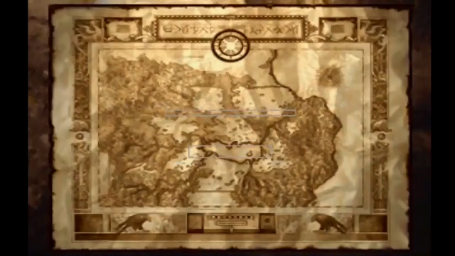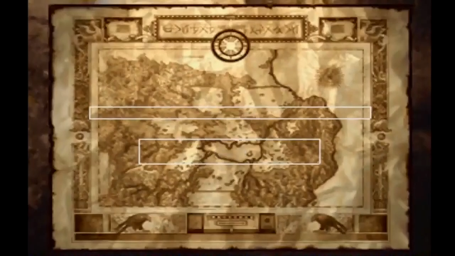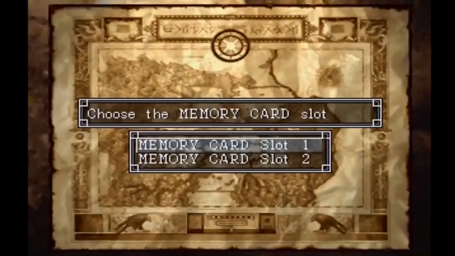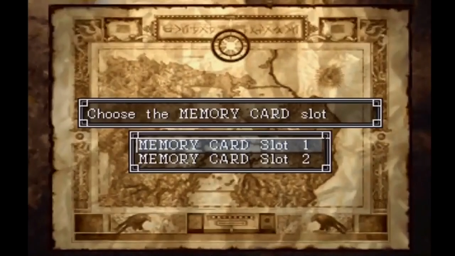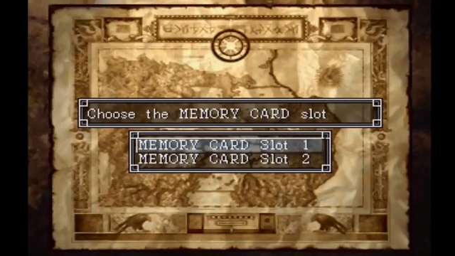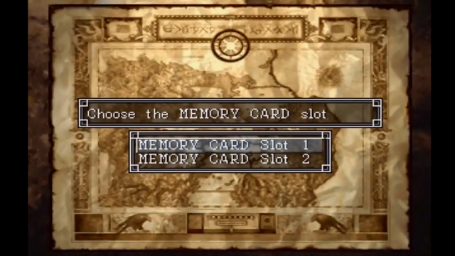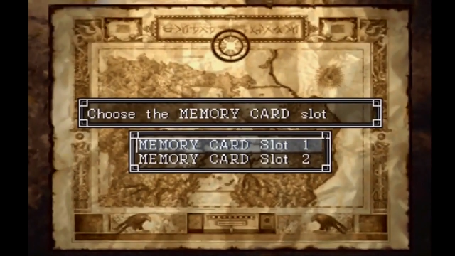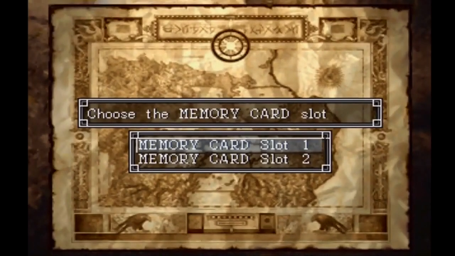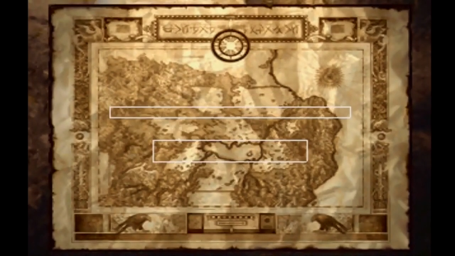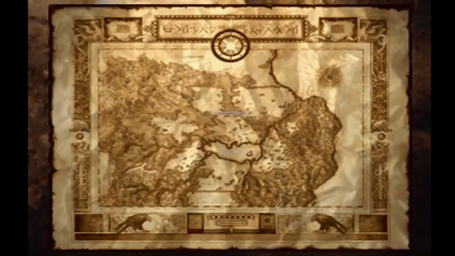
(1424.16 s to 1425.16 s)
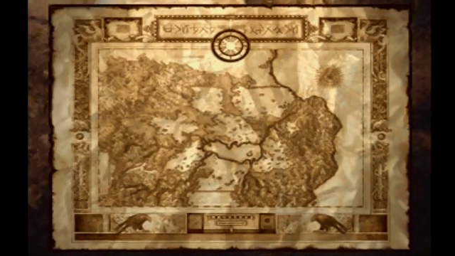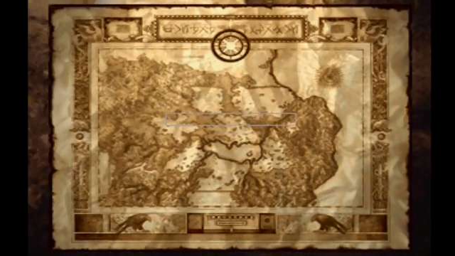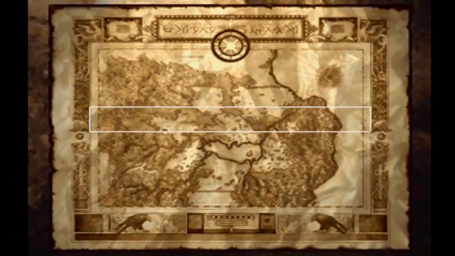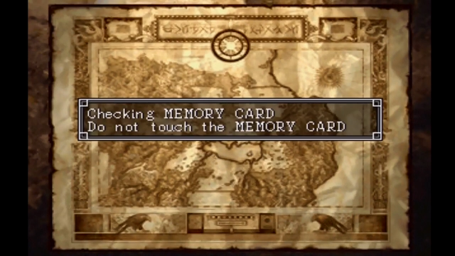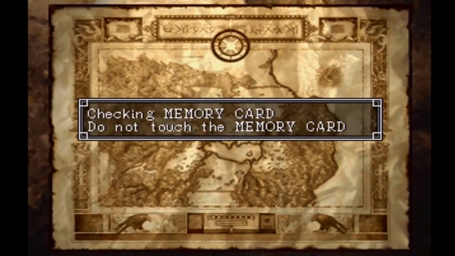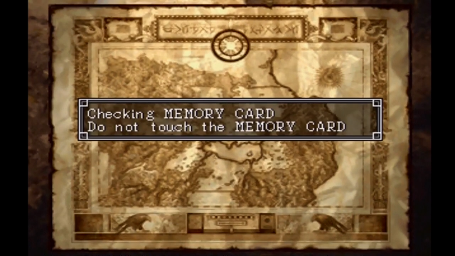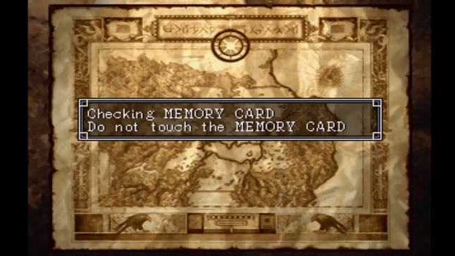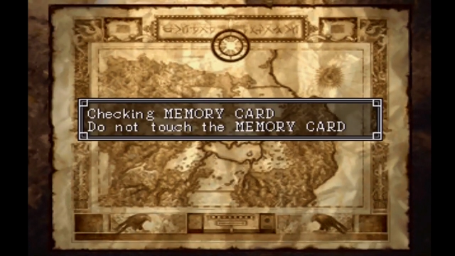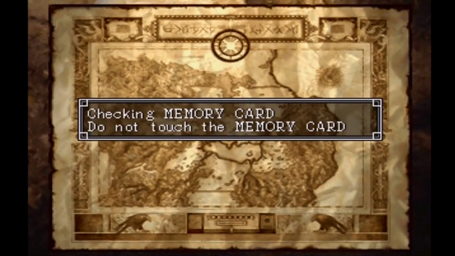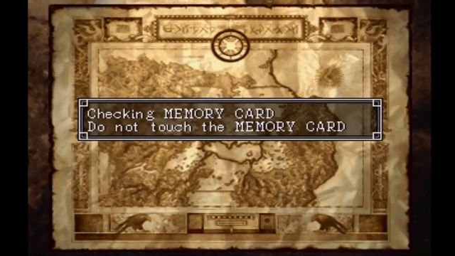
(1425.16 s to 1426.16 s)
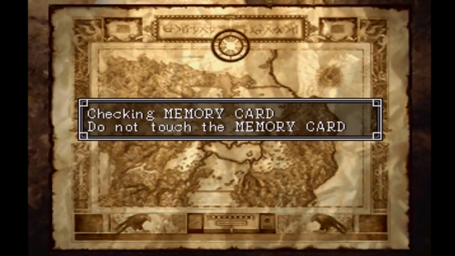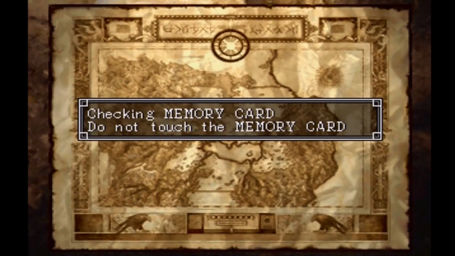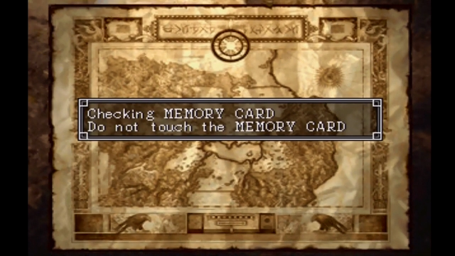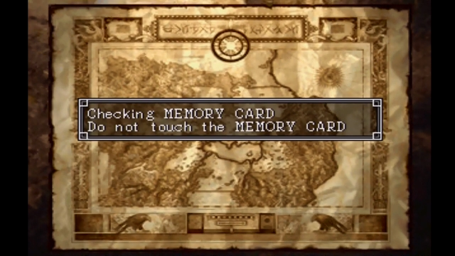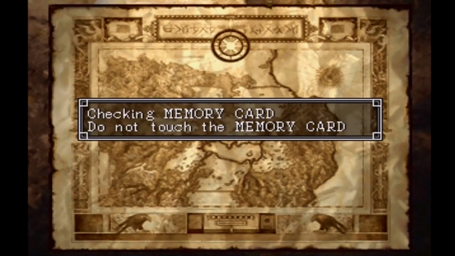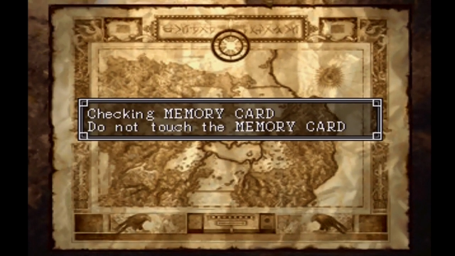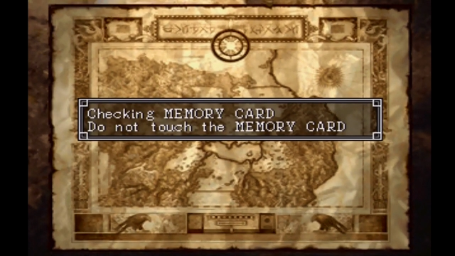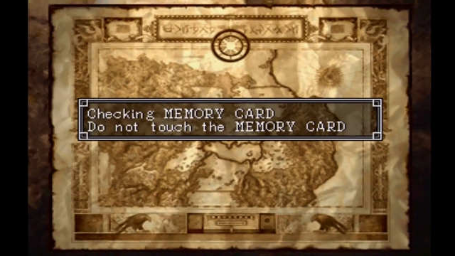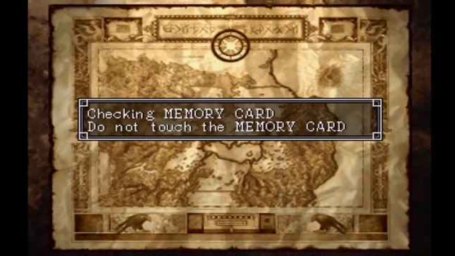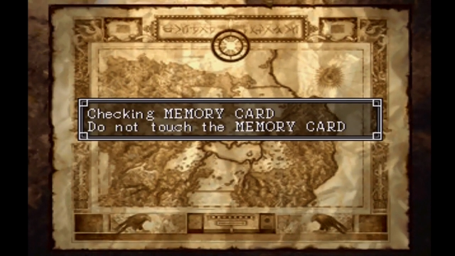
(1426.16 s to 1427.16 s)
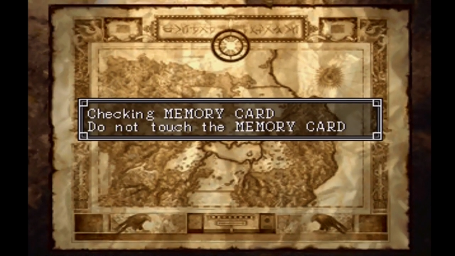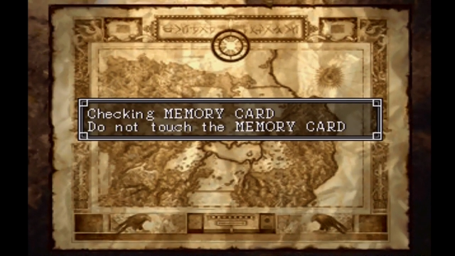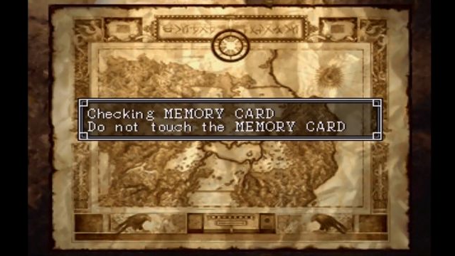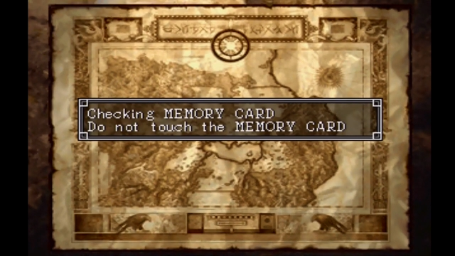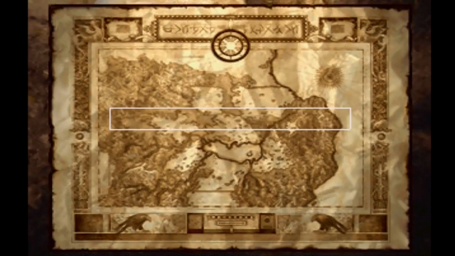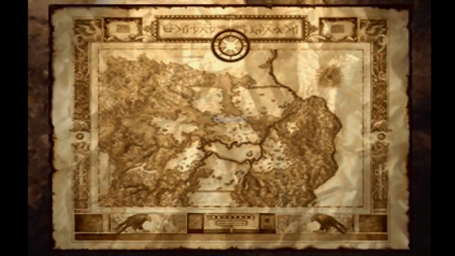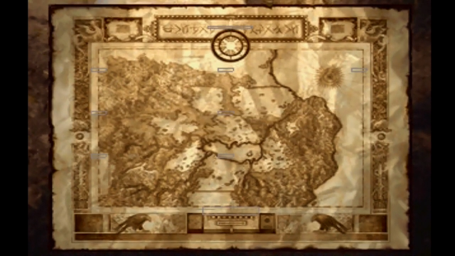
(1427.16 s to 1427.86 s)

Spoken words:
No face is visible, so there are no lips to read.